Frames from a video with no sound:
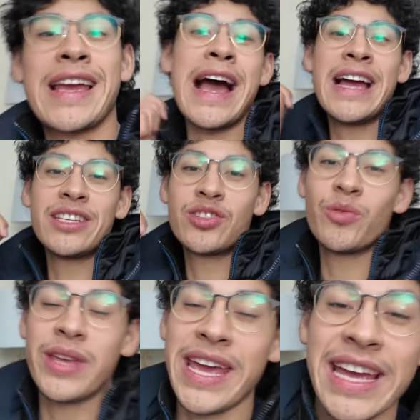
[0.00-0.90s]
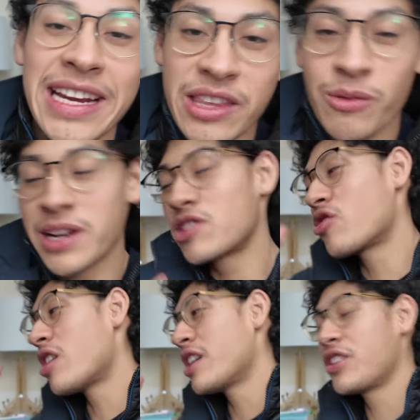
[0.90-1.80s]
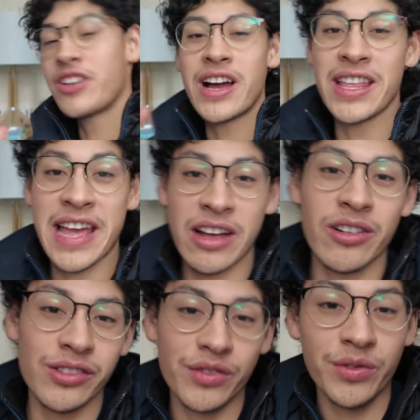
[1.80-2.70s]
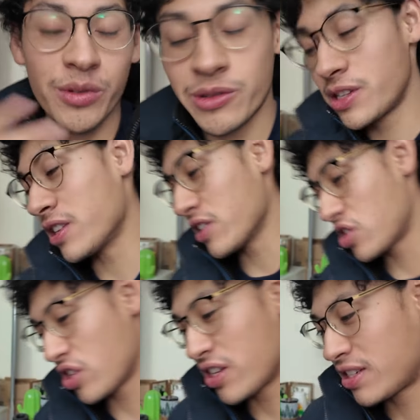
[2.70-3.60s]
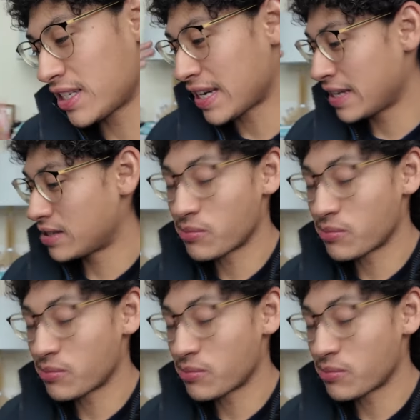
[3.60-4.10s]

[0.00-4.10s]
Guys, so we ate at the restaurant. You know how that goes. The food was delicious. Ate